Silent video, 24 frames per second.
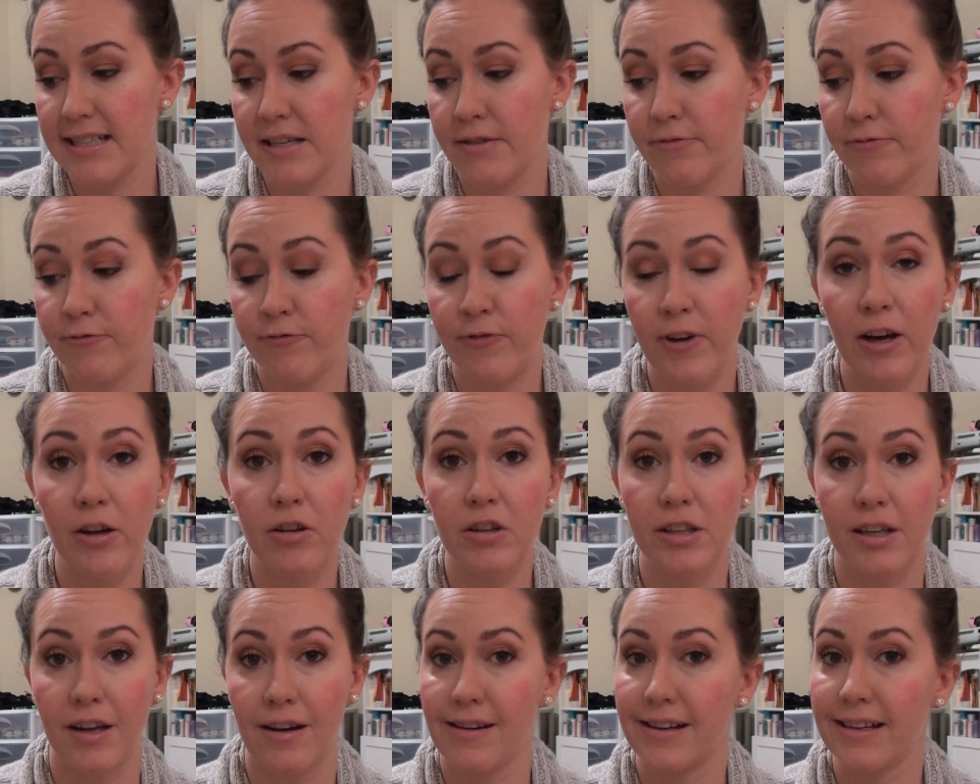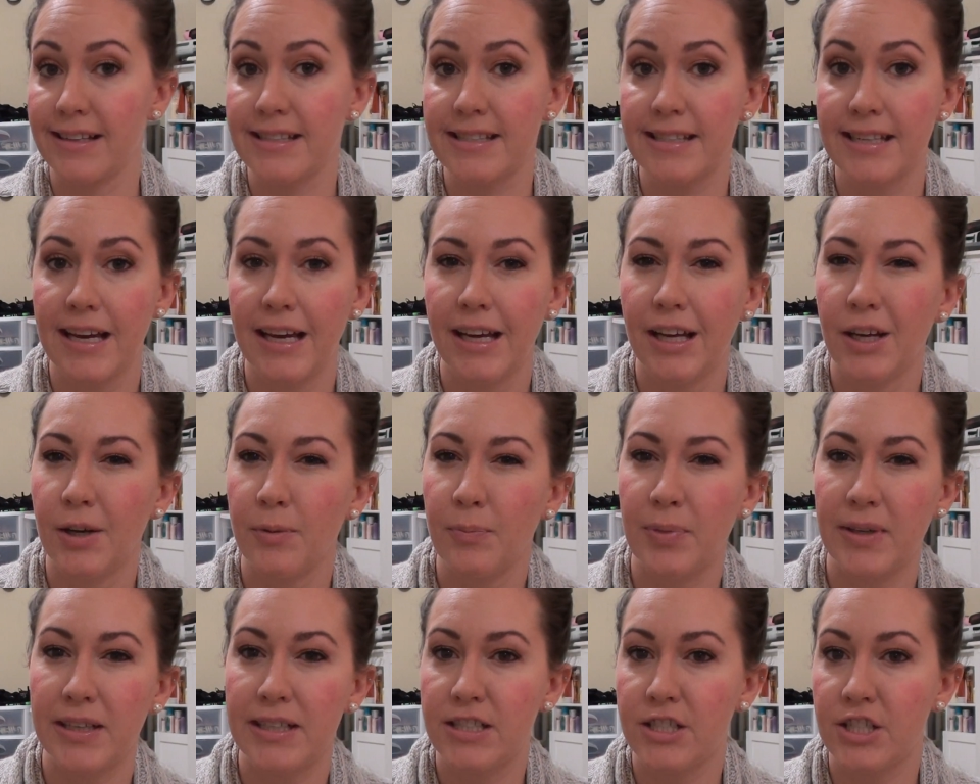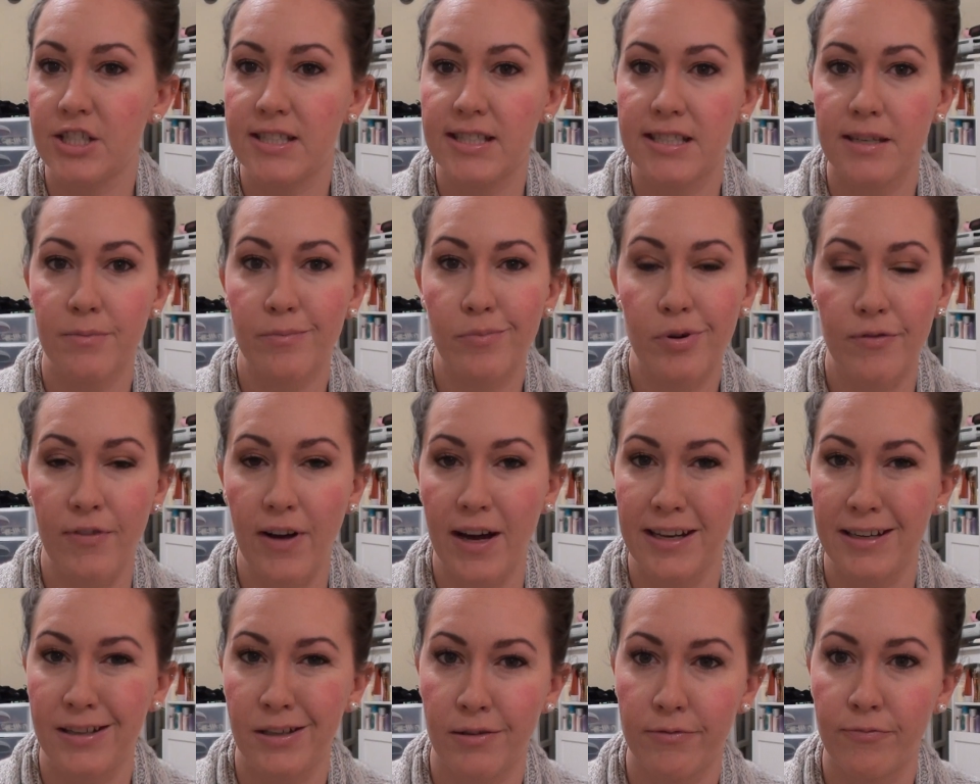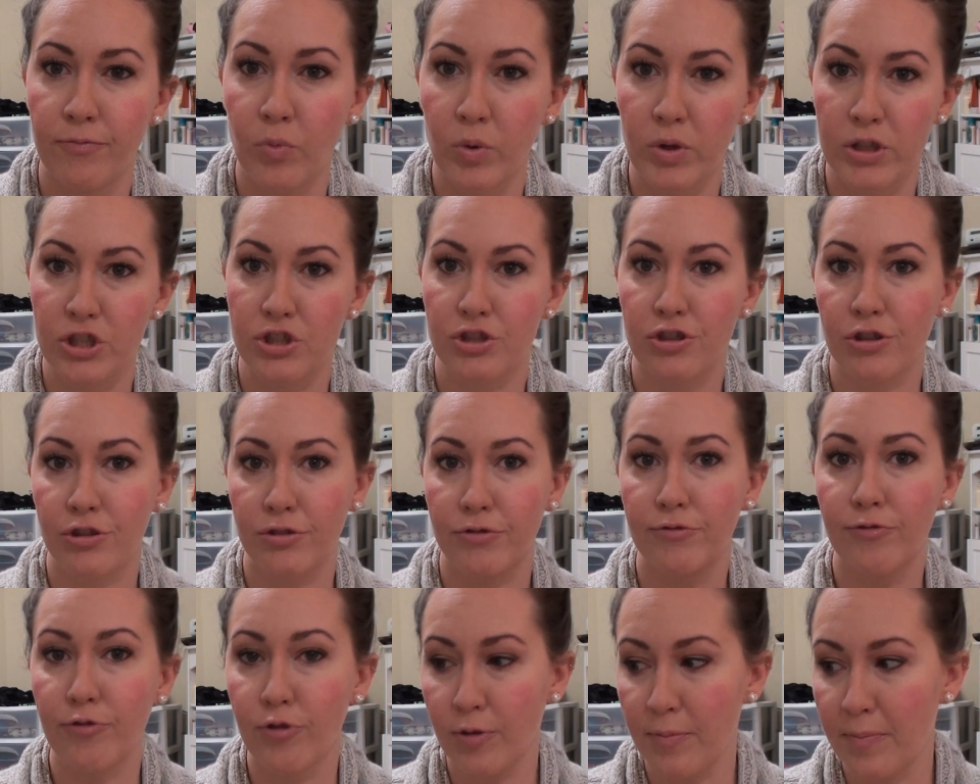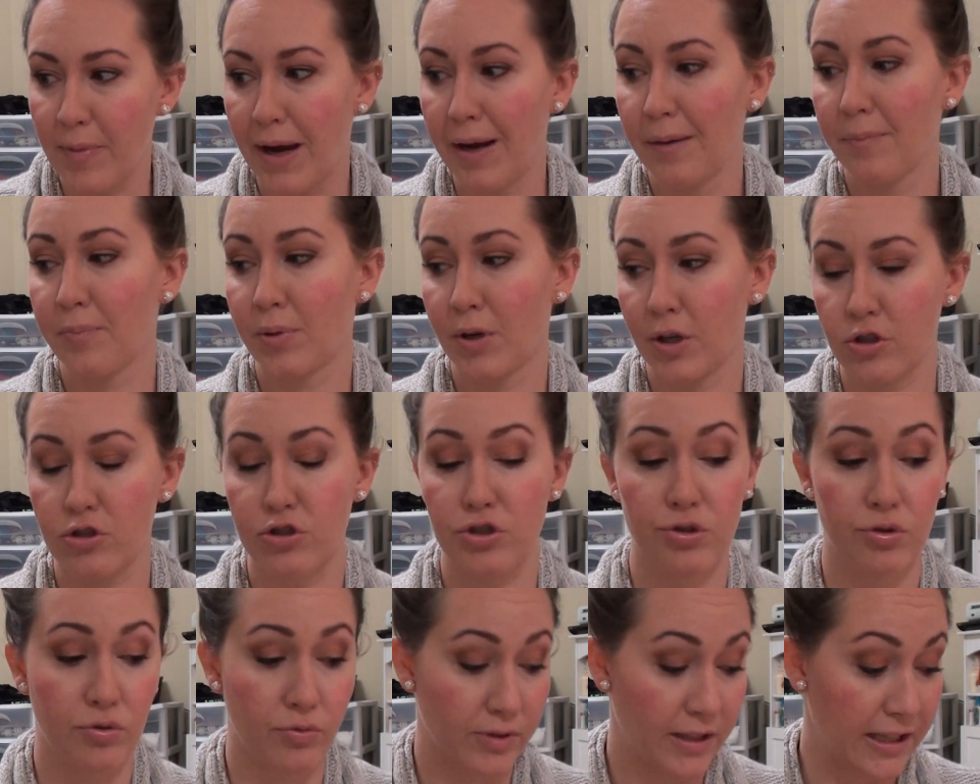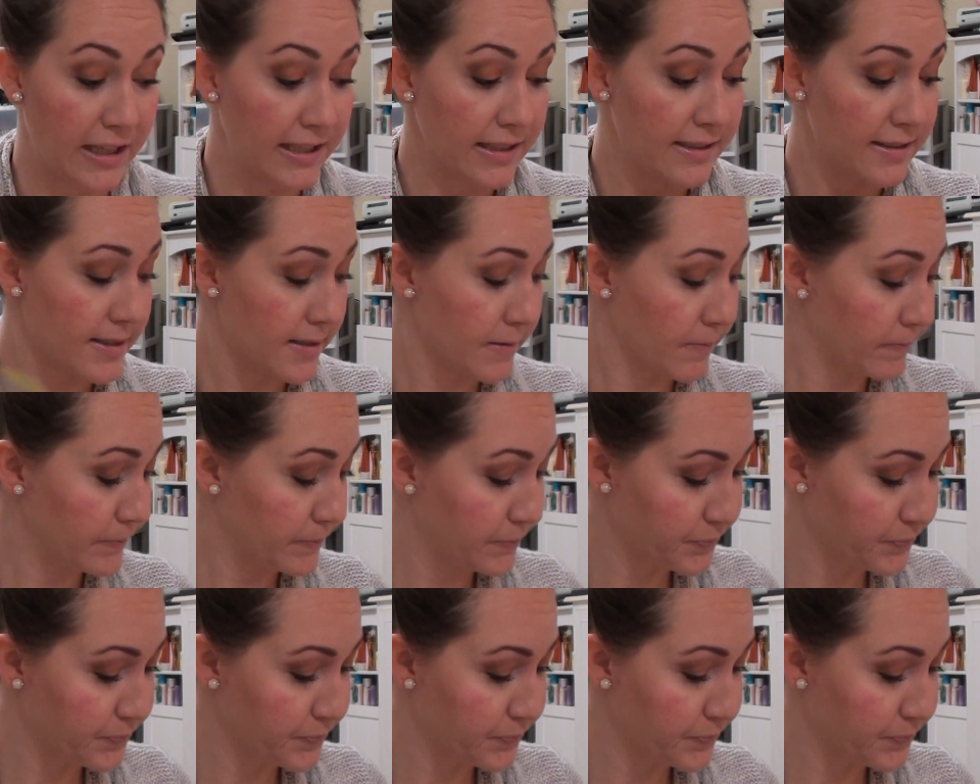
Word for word: It felt nice, but it just didn't provide enough moisture for my personal needs.